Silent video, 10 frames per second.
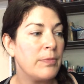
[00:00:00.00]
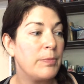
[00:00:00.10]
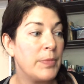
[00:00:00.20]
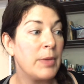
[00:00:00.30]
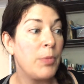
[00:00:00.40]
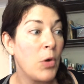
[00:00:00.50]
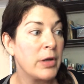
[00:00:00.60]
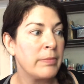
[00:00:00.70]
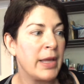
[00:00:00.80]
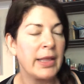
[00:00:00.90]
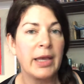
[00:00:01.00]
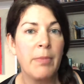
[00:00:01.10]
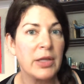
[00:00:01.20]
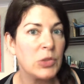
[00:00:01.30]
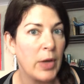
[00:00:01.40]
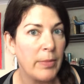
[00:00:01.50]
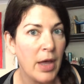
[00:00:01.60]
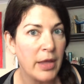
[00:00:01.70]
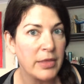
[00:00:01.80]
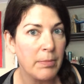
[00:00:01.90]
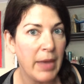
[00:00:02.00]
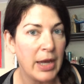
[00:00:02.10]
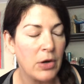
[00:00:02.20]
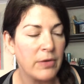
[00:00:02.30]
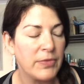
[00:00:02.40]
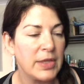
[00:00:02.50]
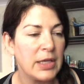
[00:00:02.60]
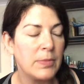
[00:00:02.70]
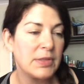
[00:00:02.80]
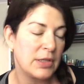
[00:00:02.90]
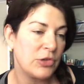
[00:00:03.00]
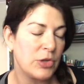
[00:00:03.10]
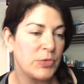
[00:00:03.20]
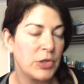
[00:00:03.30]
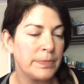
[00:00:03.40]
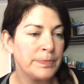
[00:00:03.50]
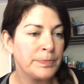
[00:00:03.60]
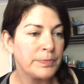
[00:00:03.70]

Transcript: important men like Mentuemhat, the mayor of Thebes, an Egyptian,